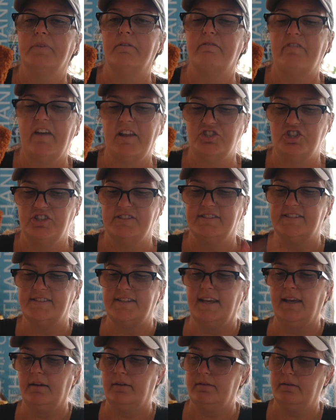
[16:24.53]
veggie
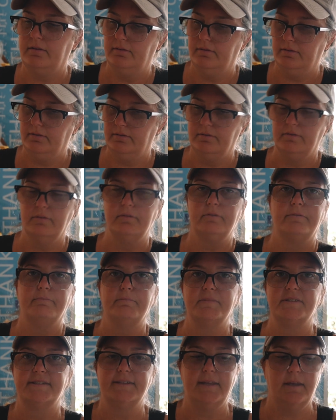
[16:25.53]
stick
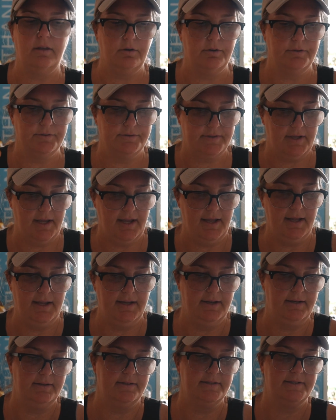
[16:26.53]
mosquitoes,
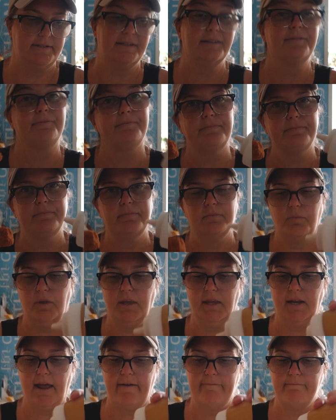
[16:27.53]
and we
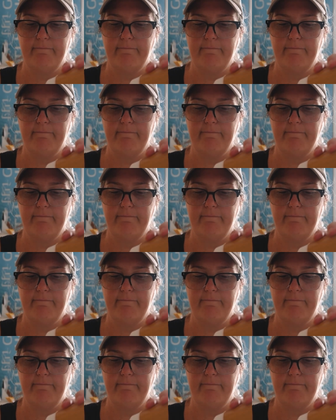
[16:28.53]
can have